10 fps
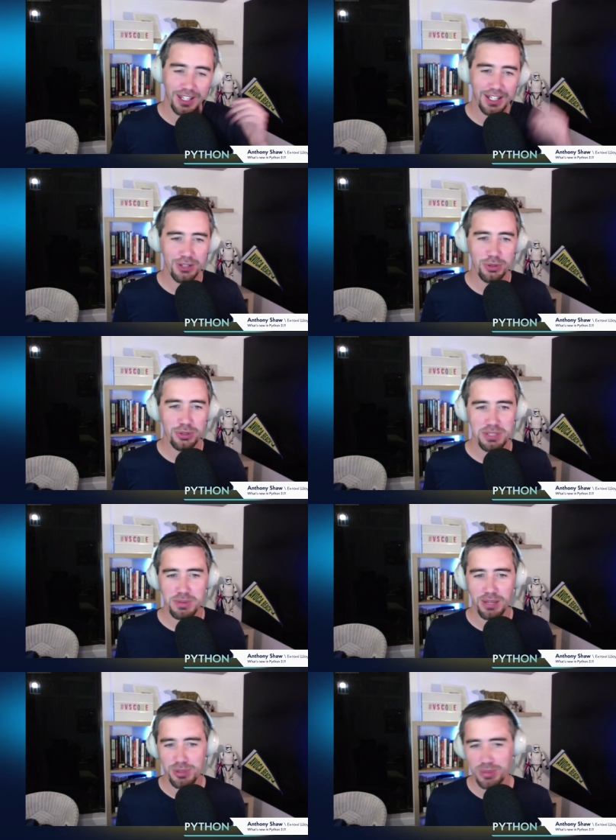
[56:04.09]
and it all just
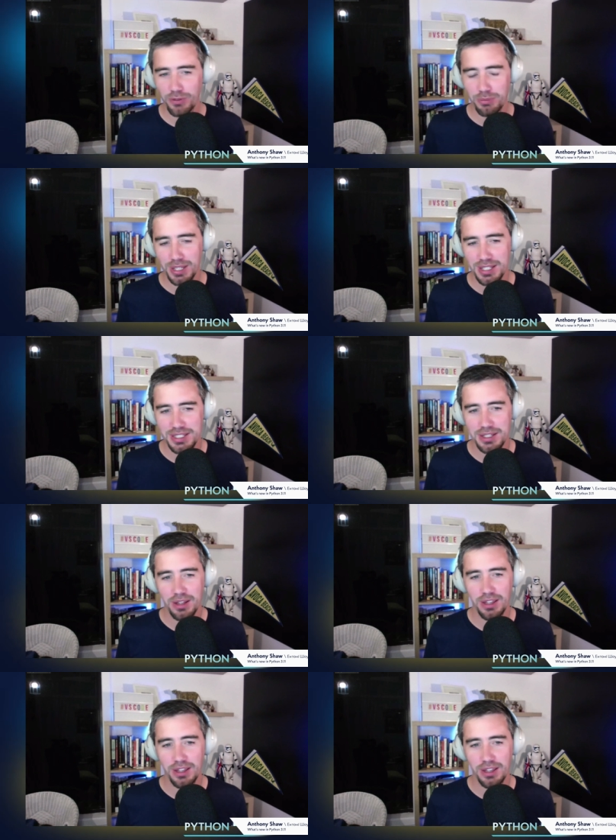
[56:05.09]
becomes a bit of a mess.